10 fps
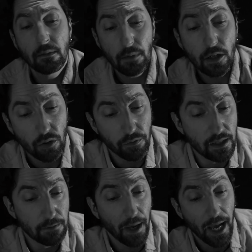Much of
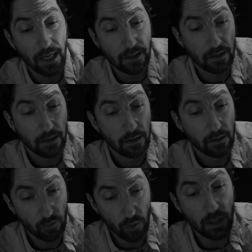his past
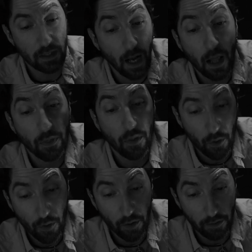was
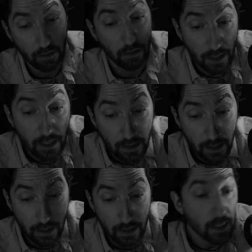unearthed,
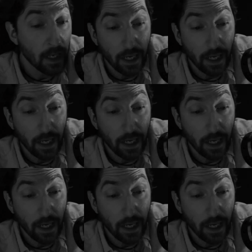indeed,